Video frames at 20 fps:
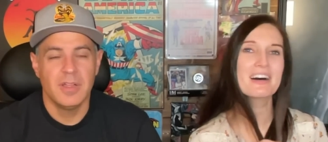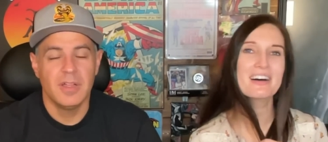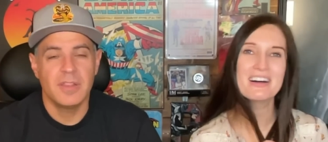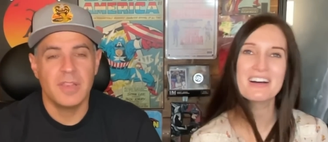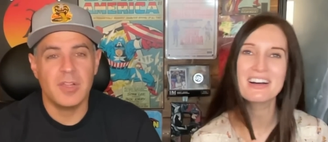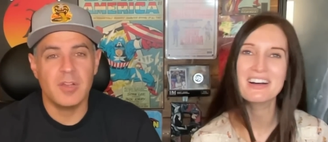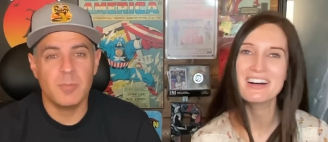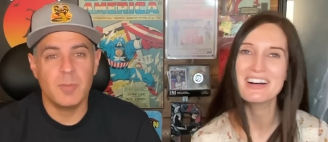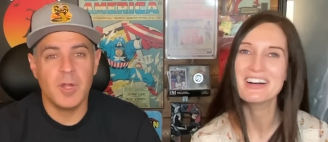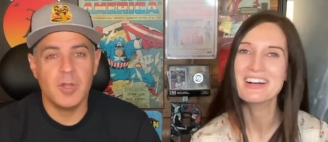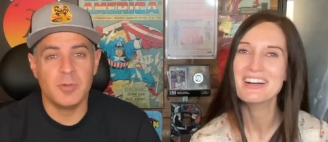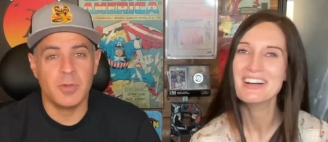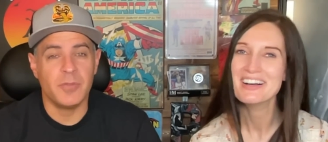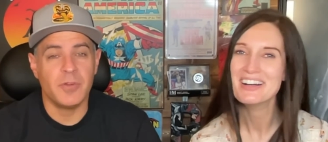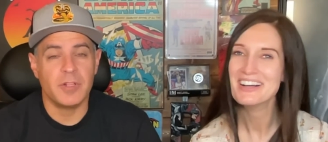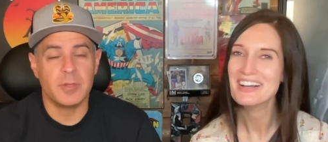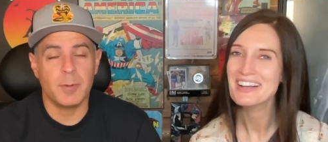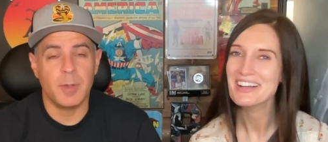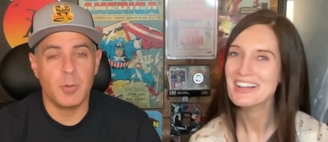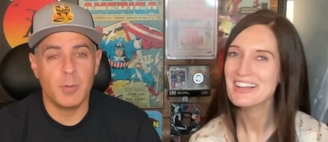Speaker 1: that reminds me i
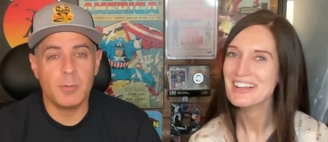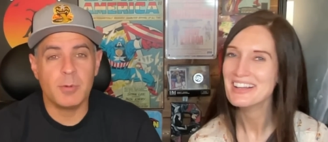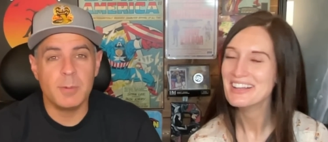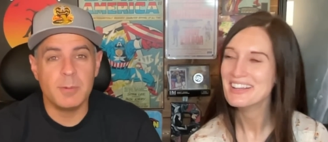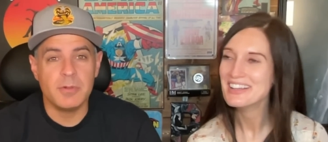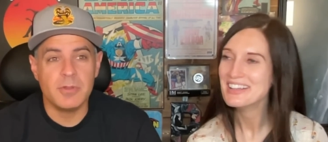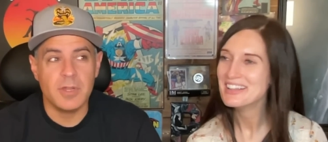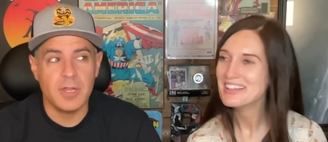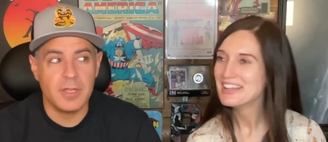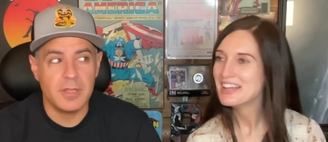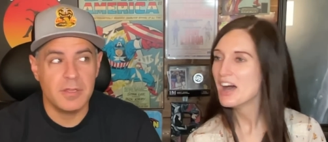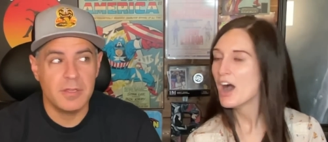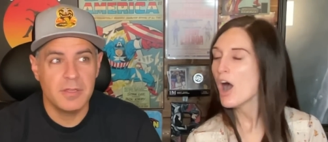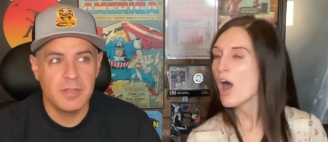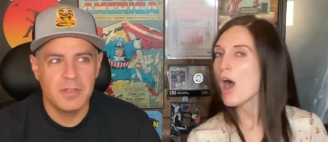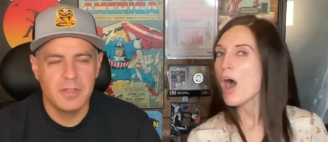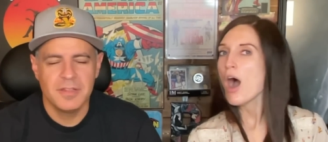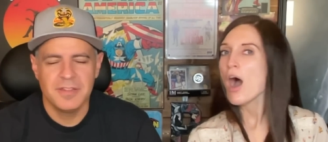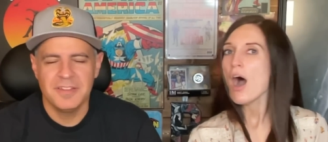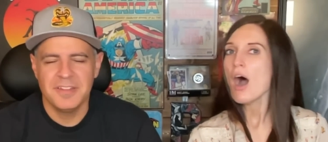forgot to buy whipped cream today
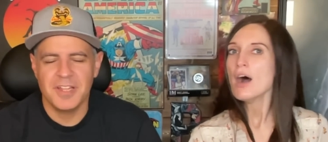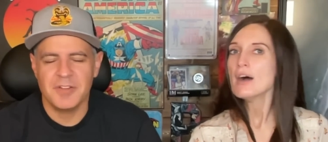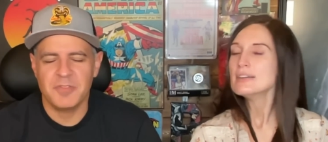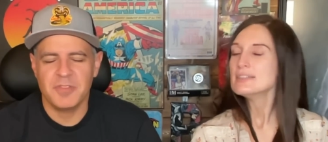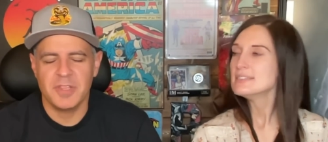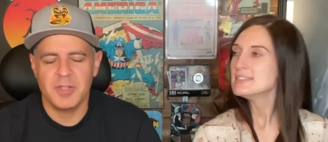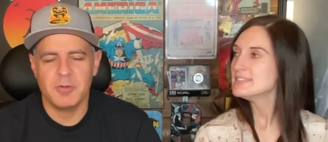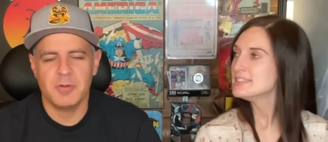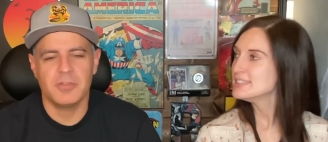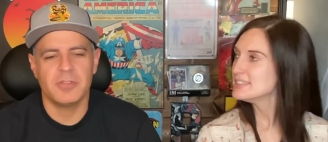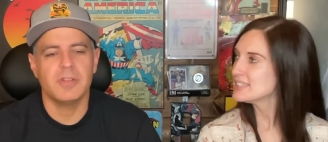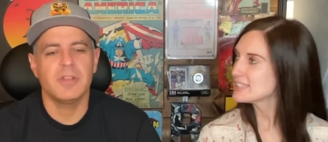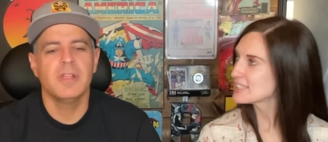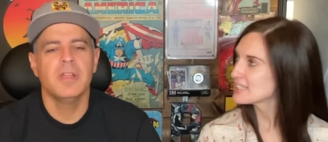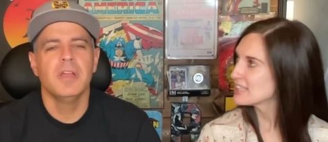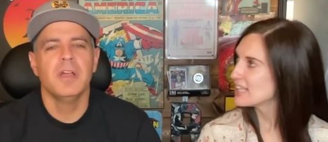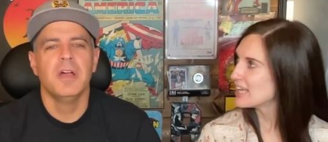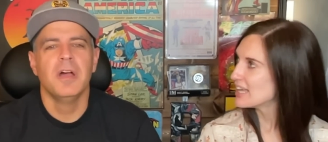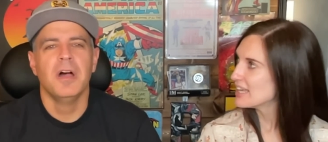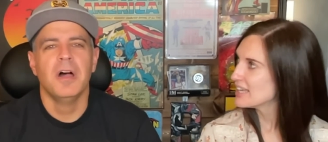not for that reason
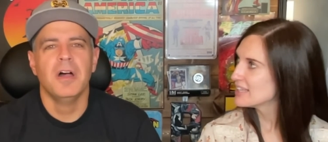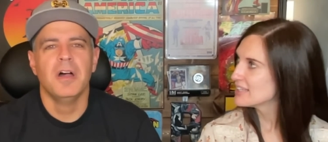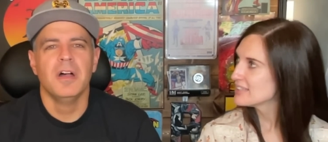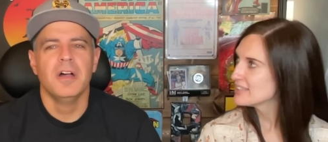Nikolai.